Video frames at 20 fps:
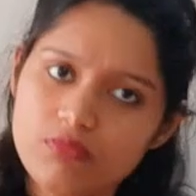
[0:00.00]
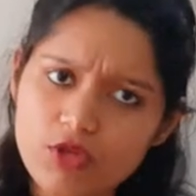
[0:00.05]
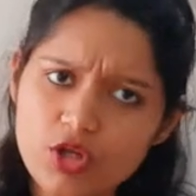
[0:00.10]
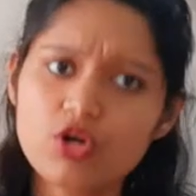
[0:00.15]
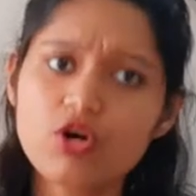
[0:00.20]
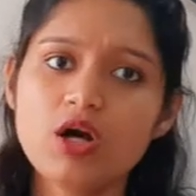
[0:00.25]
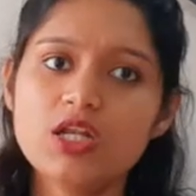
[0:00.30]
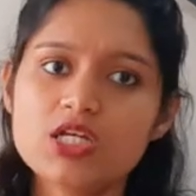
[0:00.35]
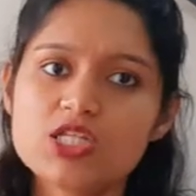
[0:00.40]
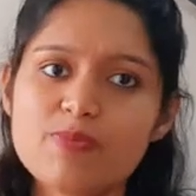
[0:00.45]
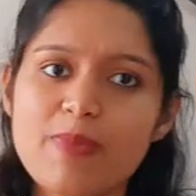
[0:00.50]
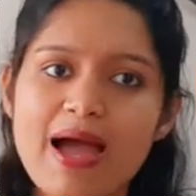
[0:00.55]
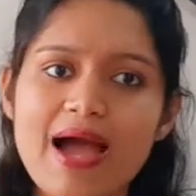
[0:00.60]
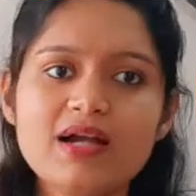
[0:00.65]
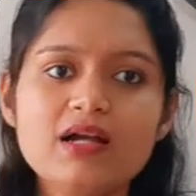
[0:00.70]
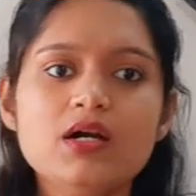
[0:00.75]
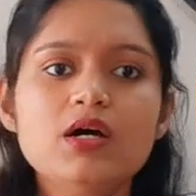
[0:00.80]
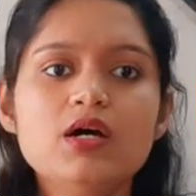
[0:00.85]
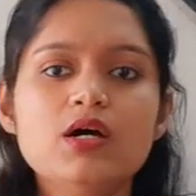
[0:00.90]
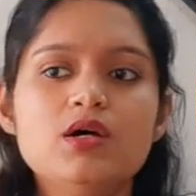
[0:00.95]
call us
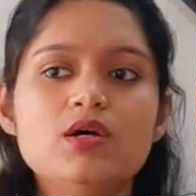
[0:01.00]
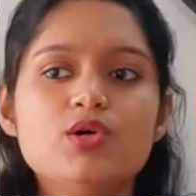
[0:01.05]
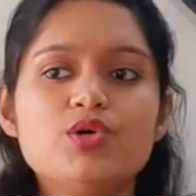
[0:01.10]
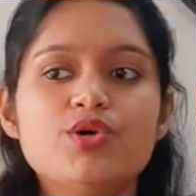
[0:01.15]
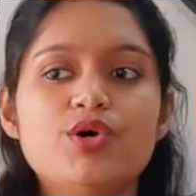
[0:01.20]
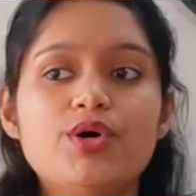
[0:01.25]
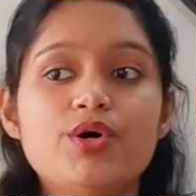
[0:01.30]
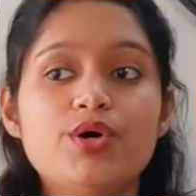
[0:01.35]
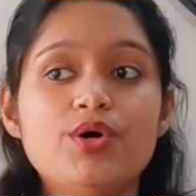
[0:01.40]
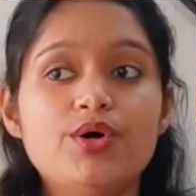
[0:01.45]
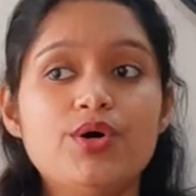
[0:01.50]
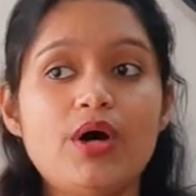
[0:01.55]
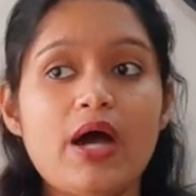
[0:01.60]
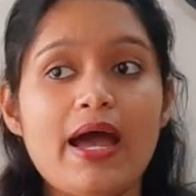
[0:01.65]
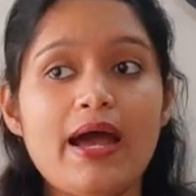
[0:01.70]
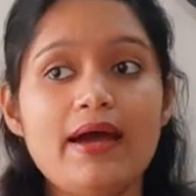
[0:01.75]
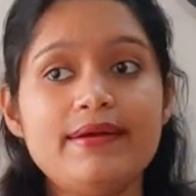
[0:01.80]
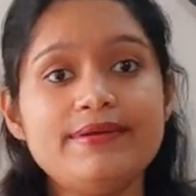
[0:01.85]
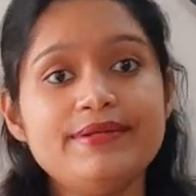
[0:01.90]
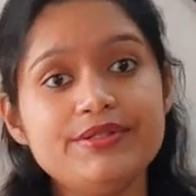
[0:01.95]
back. So,
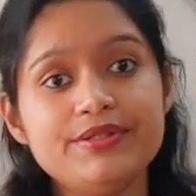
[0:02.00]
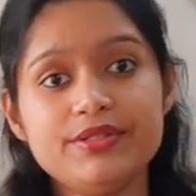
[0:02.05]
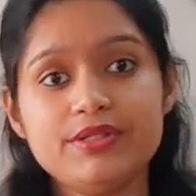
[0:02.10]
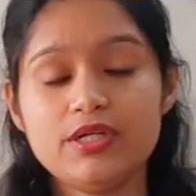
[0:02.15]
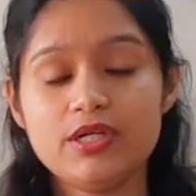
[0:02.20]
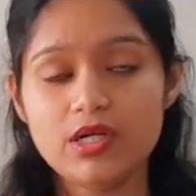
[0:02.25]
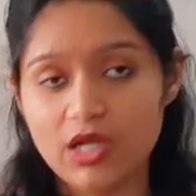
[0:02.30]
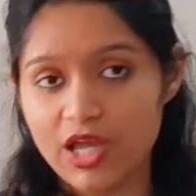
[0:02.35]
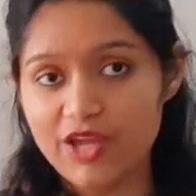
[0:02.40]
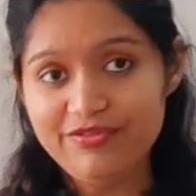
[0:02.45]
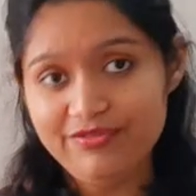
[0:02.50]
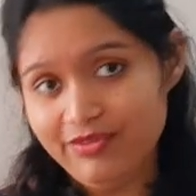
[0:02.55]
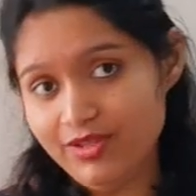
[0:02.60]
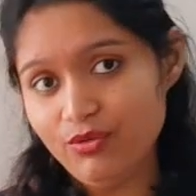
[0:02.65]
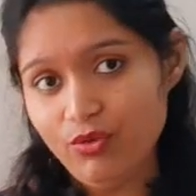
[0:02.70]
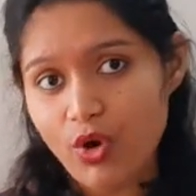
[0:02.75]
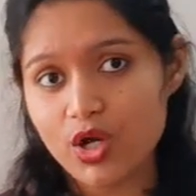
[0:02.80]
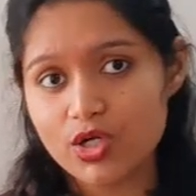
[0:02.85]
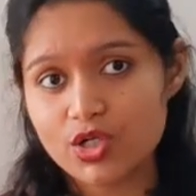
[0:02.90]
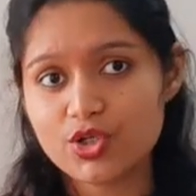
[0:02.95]
and if we
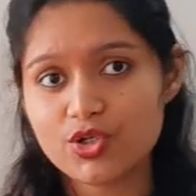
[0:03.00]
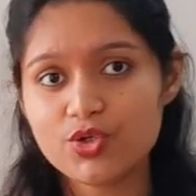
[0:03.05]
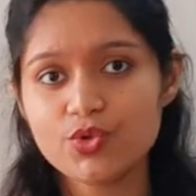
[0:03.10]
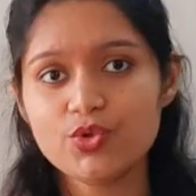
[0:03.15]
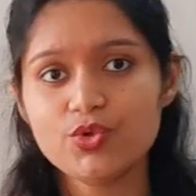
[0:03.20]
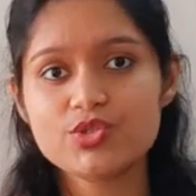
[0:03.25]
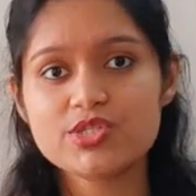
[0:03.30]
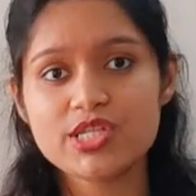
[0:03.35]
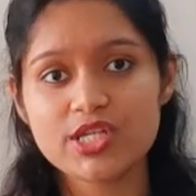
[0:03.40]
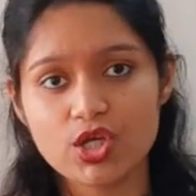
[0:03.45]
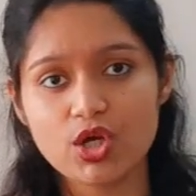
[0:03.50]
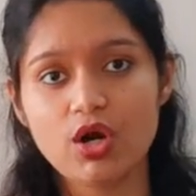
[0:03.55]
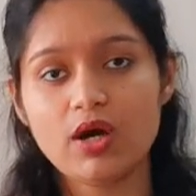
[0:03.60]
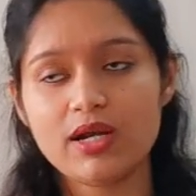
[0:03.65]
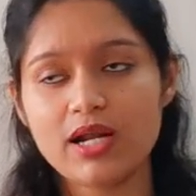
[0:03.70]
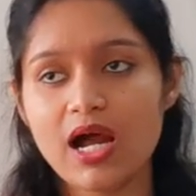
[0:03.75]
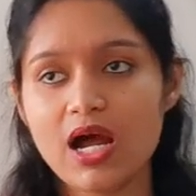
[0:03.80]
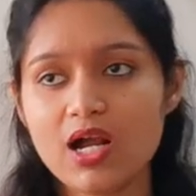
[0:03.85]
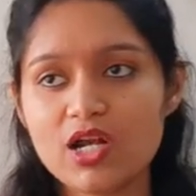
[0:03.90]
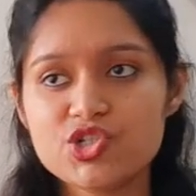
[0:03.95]
want to secure
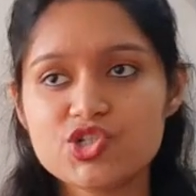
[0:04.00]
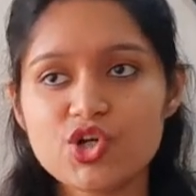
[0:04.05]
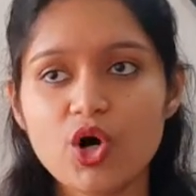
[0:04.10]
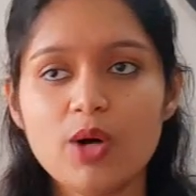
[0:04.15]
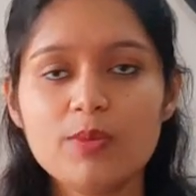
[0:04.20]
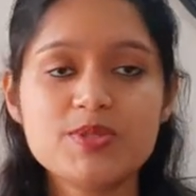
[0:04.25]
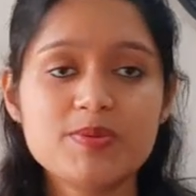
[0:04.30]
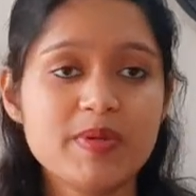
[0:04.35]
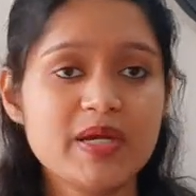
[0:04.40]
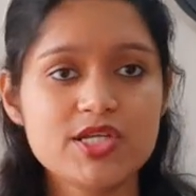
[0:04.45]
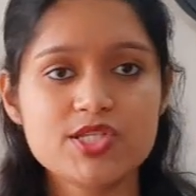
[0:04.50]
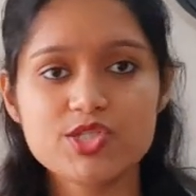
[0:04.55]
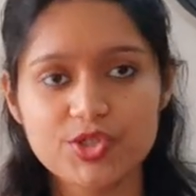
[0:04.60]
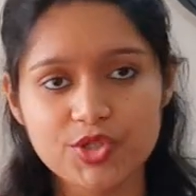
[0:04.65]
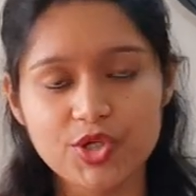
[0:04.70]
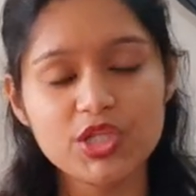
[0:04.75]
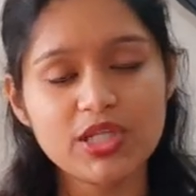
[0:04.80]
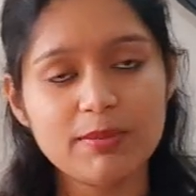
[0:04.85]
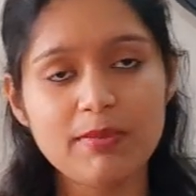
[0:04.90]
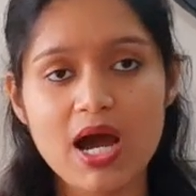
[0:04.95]
our jobs, because, you
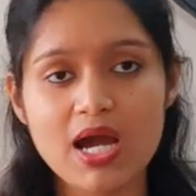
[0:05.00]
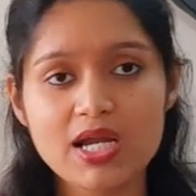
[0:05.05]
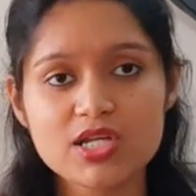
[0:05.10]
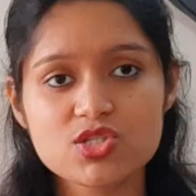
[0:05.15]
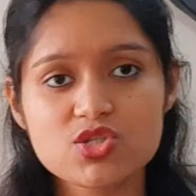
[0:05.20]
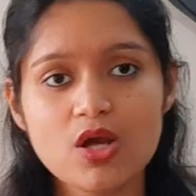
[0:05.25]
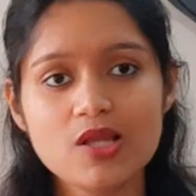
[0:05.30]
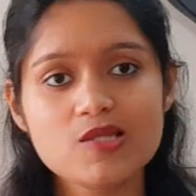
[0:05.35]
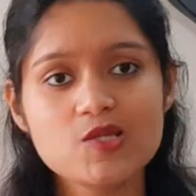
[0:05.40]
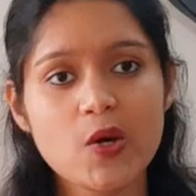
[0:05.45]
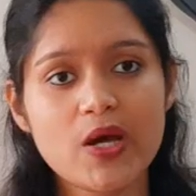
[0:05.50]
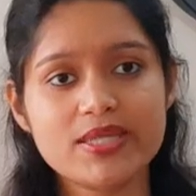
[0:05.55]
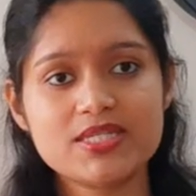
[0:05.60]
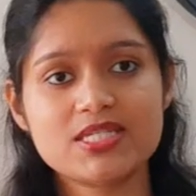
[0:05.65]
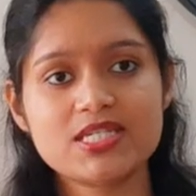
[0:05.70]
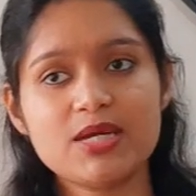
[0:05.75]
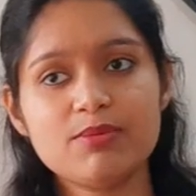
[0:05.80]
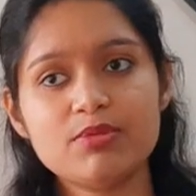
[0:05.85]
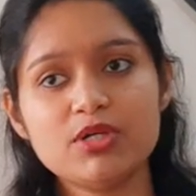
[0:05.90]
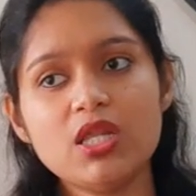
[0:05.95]
know, the market is also
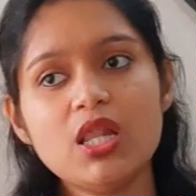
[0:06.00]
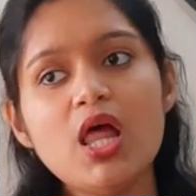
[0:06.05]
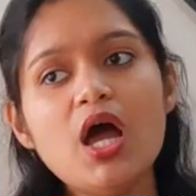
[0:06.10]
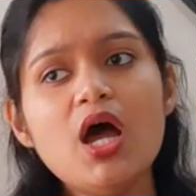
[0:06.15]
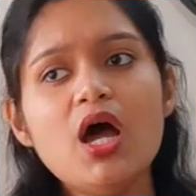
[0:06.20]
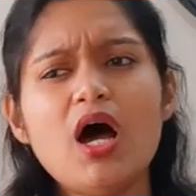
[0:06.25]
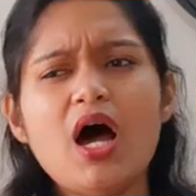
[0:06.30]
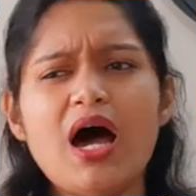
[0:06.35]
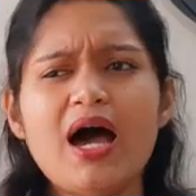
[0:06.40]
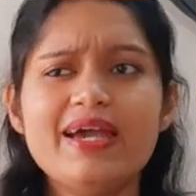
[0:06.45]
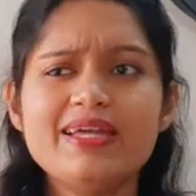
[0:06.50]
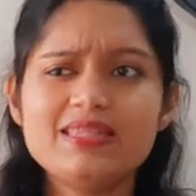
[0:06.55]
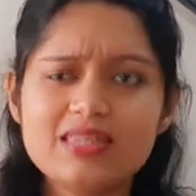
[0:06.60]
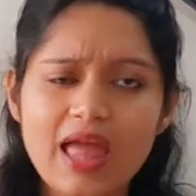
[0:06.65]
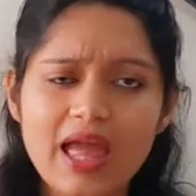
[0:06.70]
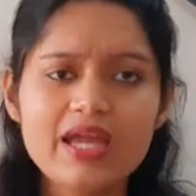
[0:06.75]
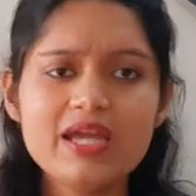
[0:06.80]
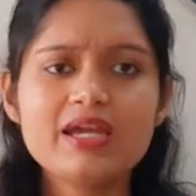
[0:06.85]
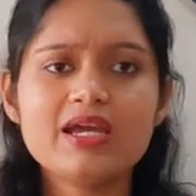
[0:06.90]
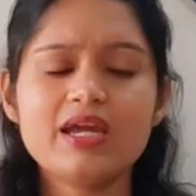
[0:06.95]
unstable, I
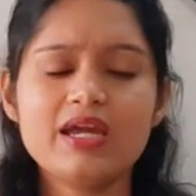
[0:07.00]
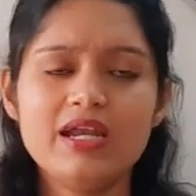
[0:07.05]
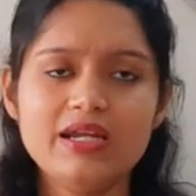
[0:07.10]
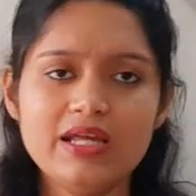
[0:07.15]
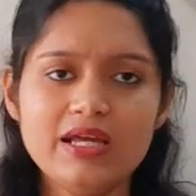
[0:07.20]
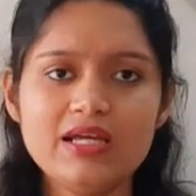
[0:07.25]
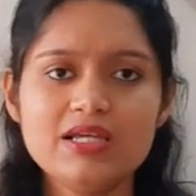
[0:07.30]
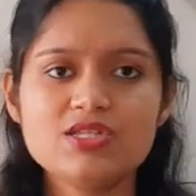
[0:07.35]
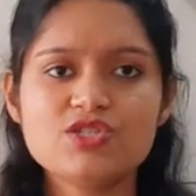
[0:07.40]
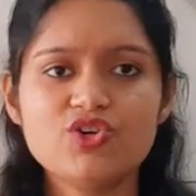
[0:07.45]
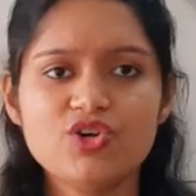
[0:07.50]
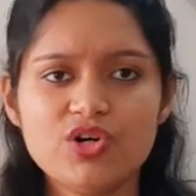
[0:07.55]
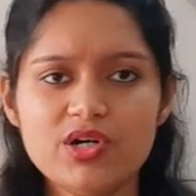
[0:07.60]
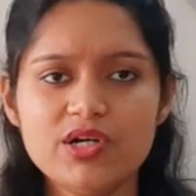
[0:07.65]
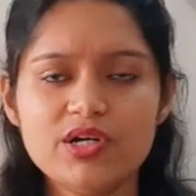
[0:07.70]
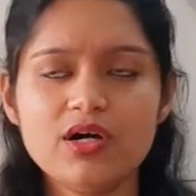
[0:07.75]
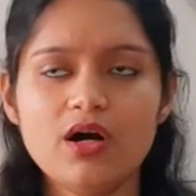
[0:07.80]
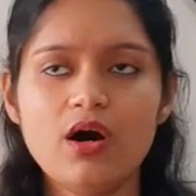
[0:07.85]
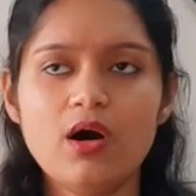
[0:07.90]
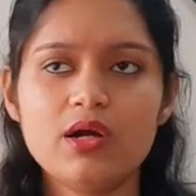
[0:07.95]
think it is
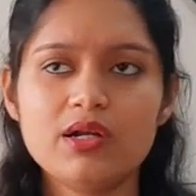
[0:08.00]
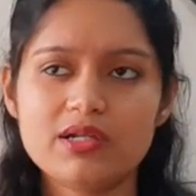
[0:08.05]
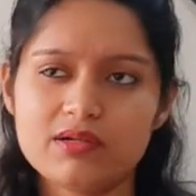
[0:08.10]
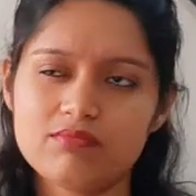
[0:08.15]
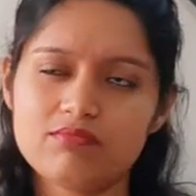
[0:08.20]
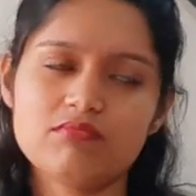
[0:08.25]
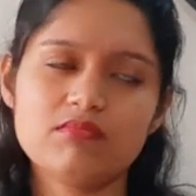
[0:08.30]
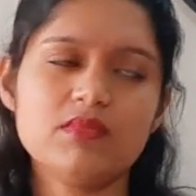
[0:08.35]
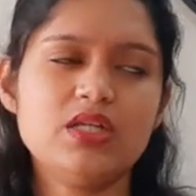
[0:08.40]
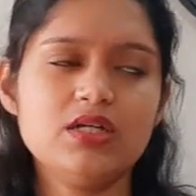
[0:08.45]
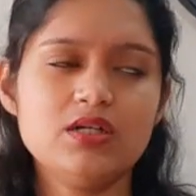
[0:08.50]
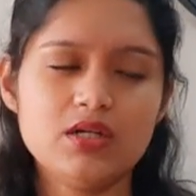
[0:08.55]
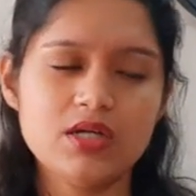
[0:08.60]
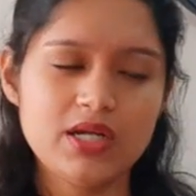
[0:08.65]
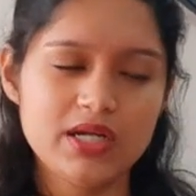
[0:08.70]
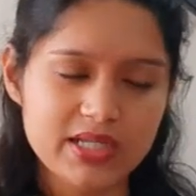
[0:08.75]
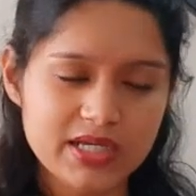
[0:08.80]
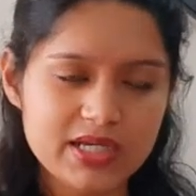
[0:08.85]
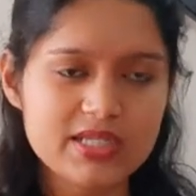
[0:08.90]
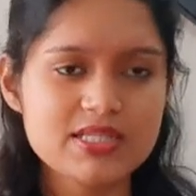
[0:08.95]
good, or
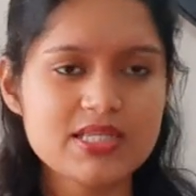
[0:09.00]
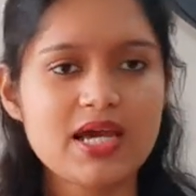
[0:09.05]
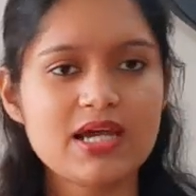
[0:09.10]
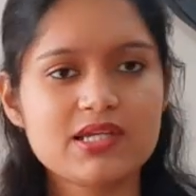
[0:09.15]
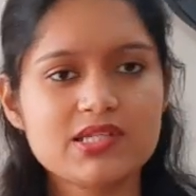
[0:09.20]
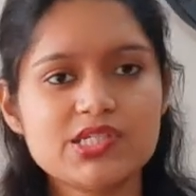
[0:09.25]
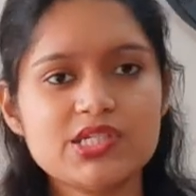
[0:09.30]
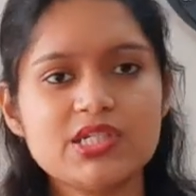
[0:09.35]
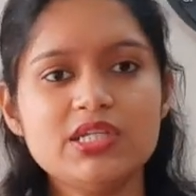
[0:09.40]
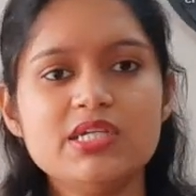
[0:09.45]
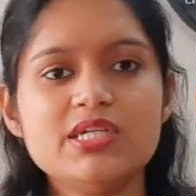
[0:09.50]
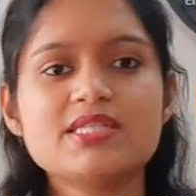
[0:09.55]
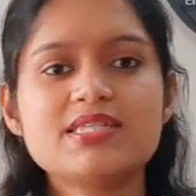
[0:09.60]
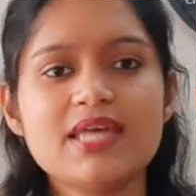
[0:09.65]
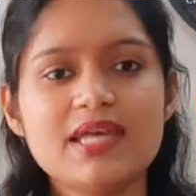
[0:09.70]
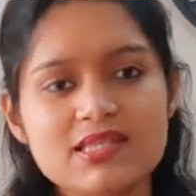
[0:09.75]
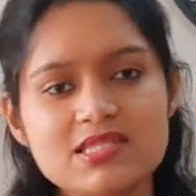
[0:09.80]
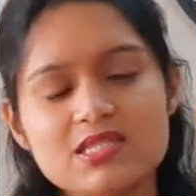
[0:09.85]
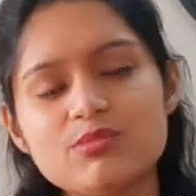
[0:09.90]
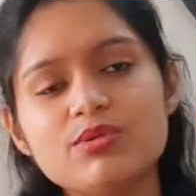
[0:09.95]
it is actually
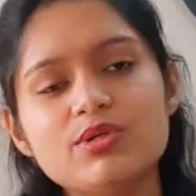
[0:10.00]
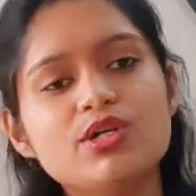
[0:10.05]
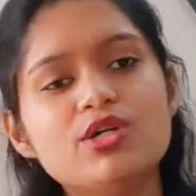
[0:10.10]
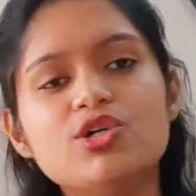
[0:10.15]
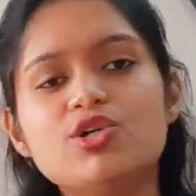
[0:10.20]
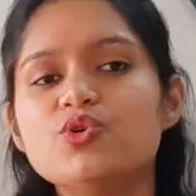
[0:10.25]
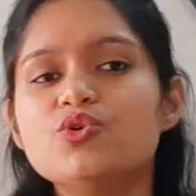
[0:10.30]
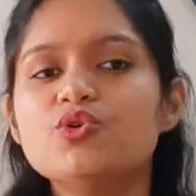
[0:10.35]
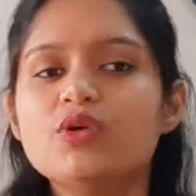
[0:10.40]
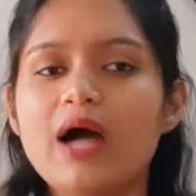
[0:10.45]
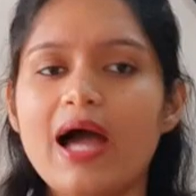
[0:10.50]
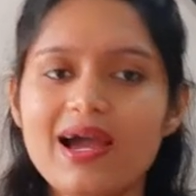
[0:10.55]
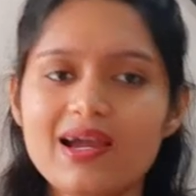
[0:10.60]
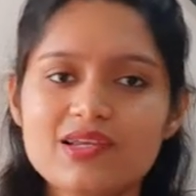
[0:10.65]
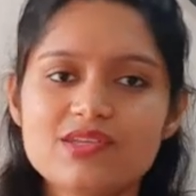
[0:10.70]
sensible to,